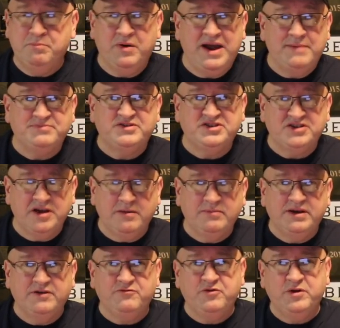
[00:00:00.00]
Perhaps
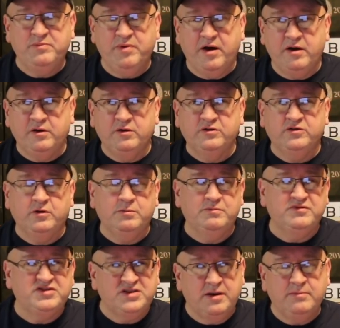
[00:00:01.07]
some get free bottles
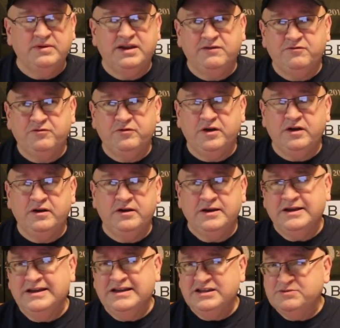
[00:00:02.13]
or some get
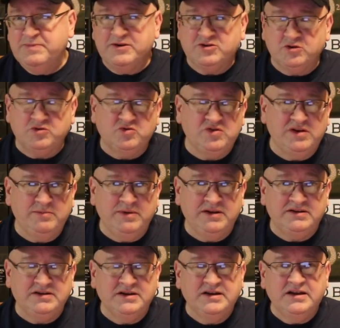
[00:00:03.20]
special
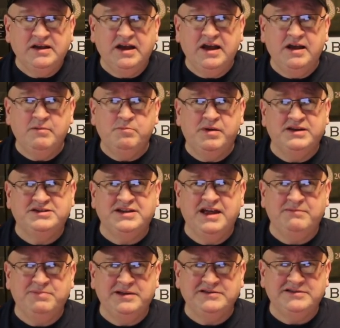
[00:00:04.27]
treatment, but it's
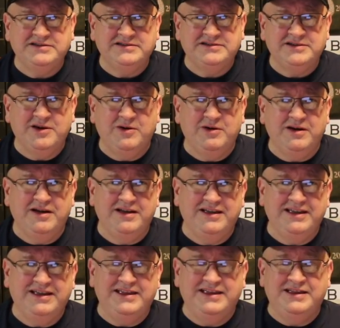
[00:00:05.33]
not been so
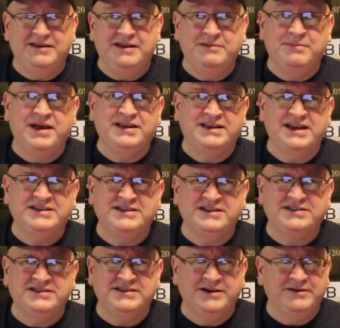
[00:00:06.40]
in my case
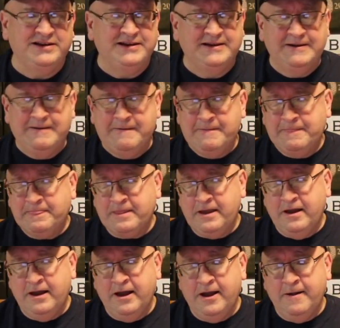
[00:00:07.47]
necessarily.
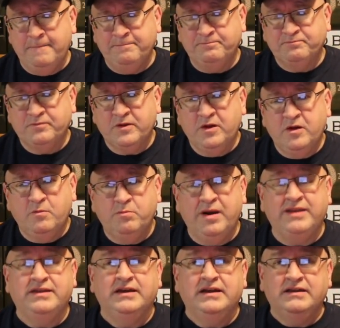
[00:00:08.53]

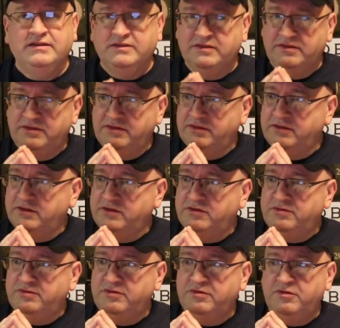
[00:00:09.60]
But
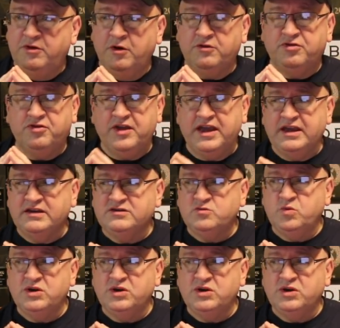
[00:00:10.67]
there are things